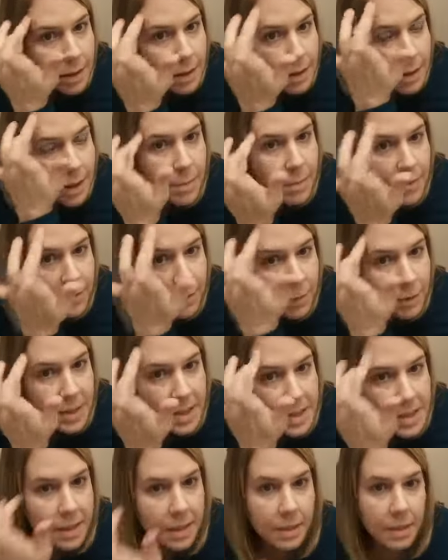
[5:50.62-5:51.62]
I'm
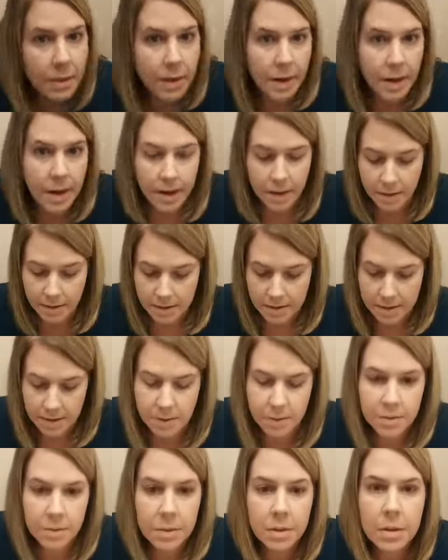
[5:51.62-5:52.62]
freezing in our house,
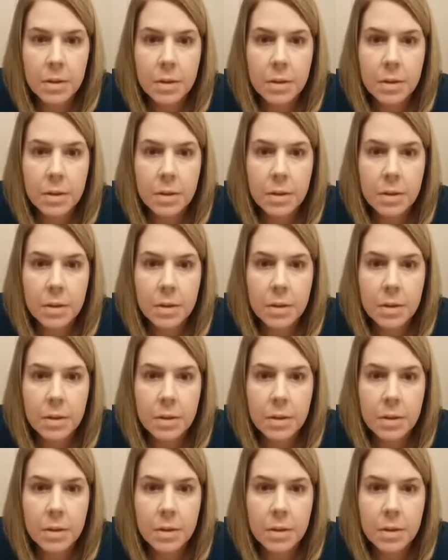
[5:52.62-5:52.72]
so